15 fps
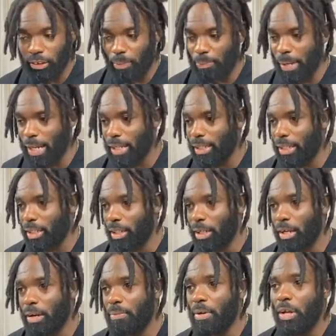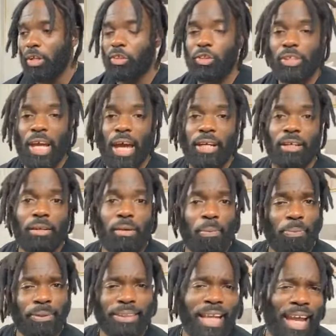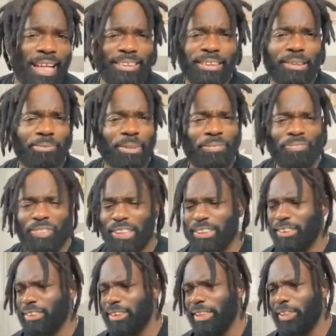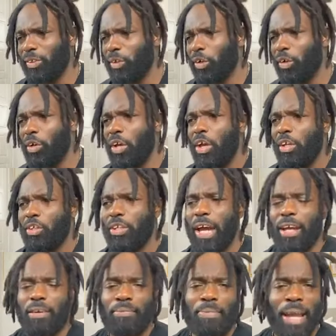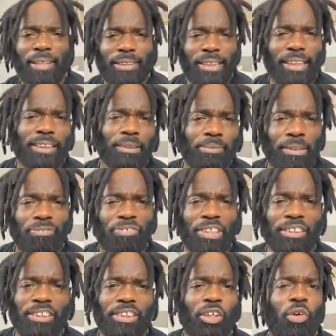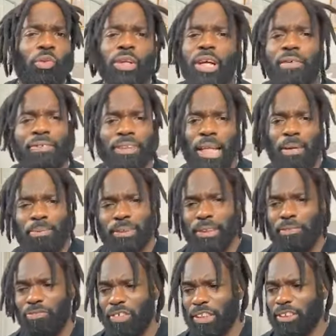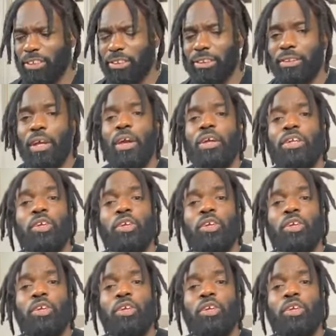constipated, you got a potassium deficiency, or you got a magnesium deficiency, or whatever type of deficiency,